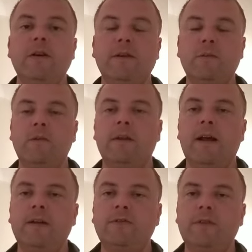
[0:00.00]
Uh, won the
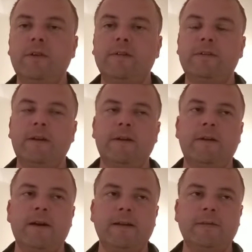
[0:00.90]
last race
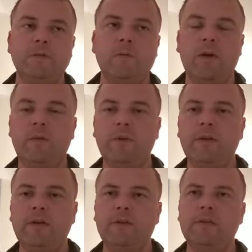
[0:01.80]
there at
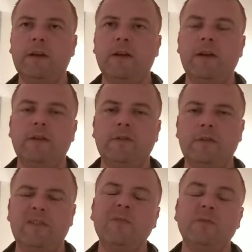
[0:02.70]
Wetherby, or second last
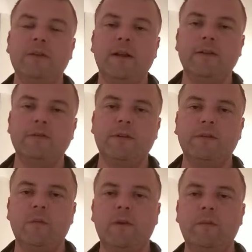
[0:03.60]
race. I think it was the last race
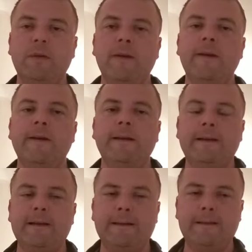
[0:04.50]
at Wetherby.
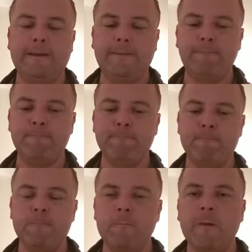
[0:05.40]
And um,
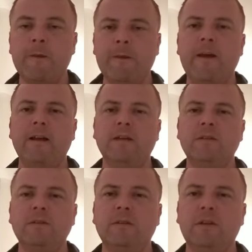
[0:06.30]
yeah,
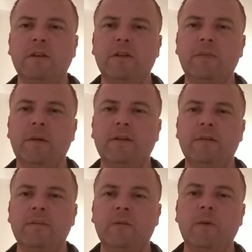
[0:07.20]
I expected
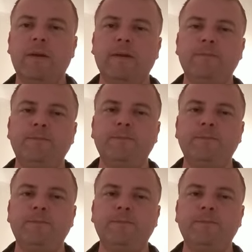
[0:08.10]
him to win.